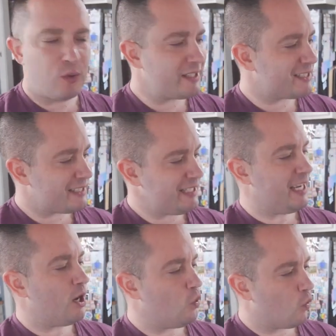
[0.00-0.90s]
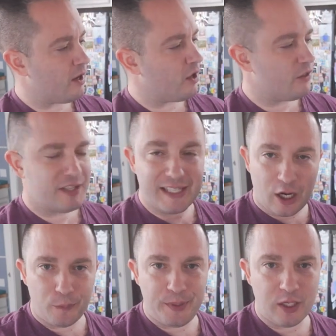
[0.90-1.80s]
So let's see how well this
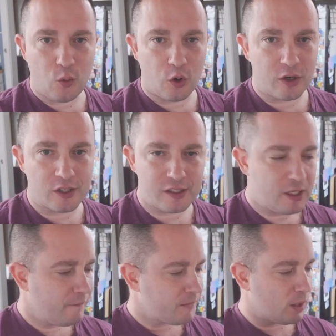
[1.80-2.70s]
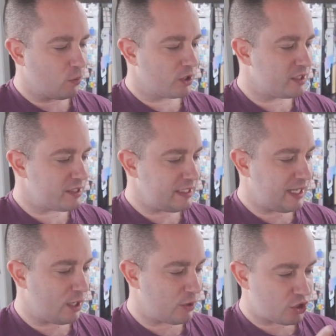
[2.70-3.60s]
OutPeak works. We're gonna see
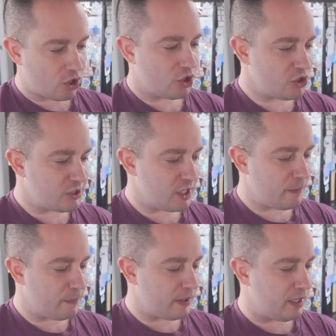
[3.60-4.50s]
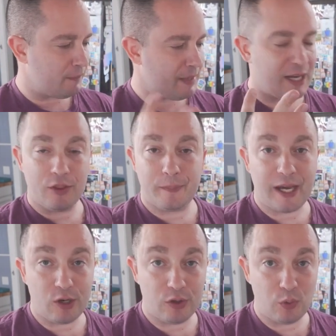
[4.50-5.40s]
how it charges up, how the
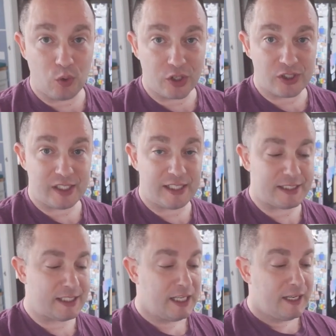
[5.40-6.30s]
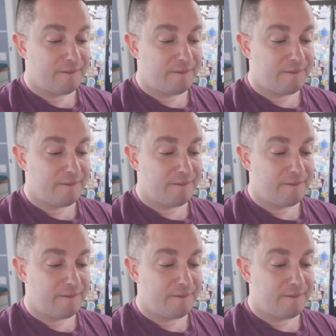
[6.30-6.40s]
battery works in it,